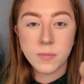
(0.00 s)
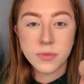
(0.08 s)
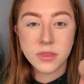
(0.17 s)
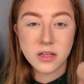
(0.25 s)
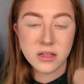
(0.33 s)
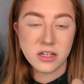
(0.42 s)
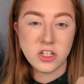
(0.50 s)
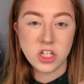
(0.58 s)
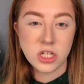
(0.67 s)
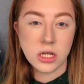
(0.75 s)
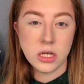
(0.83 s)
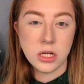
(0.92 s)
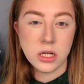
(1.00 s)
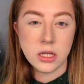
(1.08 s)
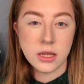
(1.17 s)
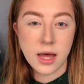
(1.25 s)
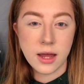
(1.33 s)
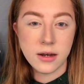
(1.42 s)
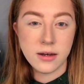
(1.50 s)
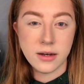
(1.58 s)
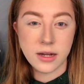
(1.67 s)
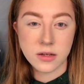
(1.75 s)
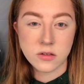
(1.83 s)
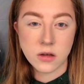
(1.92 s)
the light shade in that
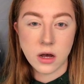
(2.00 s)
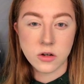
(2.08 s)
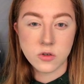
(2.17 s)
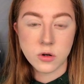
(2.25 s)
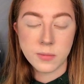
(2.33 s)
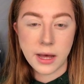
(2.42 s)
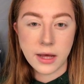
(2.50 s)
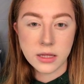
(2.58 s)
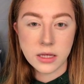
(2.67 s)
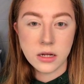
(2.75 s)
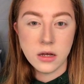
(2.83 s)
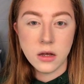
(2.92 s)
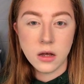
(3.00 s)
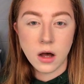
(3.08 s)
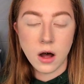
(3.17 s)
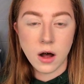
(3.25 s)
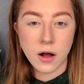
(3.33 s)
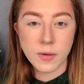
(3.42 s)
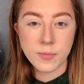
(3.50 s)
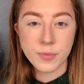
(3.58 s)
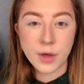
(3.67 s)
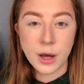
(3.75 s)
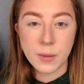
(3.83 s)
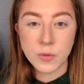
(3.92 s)
NYX contour palette.
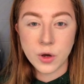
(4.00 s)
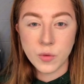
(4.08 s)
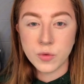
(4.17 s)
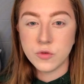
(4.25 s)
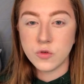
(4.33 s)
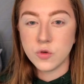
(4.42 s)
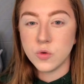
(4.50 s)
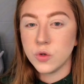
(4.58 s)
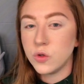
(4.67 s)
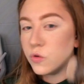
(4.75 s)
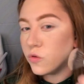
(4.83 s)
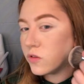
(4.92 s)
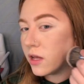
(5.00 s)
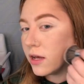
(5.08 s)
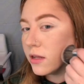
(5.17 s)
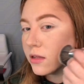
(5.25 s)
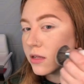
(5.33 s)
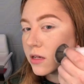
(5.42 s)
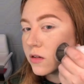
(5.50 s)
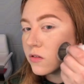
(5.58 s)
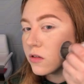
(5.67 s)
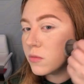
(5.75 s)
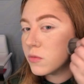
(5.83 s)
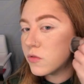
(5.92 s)
I'm going to use that, like I
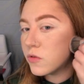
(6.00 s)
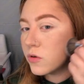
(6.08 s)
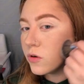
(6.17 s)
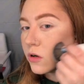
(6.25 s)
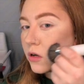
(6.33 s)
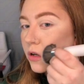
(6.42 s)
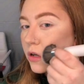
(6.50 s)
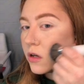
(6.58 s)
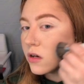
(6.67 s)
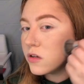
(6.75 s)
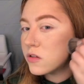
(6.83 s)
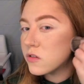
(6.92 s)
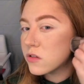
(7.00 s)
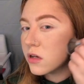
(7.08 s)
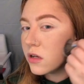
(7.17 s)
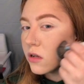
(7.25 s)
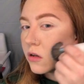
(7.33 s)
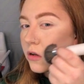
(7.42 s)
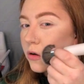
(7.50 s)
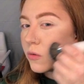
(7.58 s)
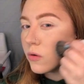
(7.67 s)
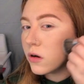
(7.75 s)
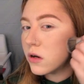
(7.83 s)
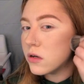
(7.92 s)
said before. I just kind of go
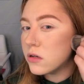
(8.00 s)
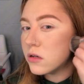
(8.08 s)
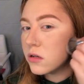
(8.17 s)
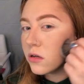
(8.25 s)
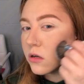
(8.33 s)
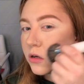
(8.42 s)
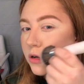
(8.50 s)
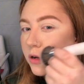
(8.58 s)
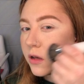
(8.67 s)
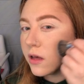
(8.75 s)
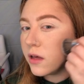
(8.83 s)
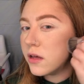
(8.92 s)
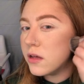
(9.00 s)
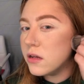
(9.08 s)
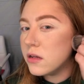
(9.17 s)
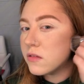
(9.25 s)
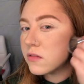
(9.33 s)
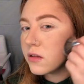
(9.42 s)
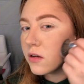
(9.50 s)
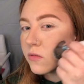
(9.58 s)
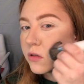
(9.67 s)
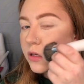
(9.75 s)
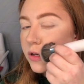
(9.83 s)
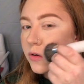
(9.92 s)
under, and it's not
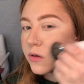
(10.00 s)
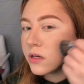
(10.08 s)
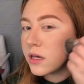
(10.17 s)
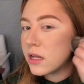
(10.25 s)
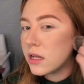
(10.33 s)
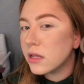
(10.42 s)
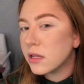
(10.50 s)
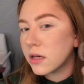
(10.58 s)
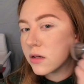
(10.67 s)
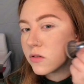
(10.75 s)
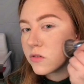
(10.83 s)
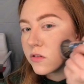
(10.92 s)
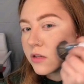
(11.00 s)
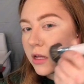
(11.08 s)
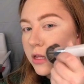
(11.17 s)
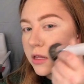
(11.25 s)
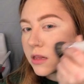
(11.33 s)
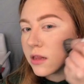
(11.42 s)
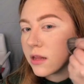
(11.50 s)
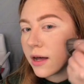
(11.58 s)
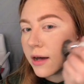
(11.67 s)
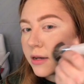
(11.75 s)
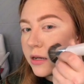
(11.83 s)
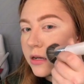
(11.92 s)
really creating like a solid
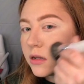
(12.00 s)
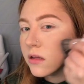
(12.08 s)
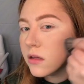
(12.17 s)
line,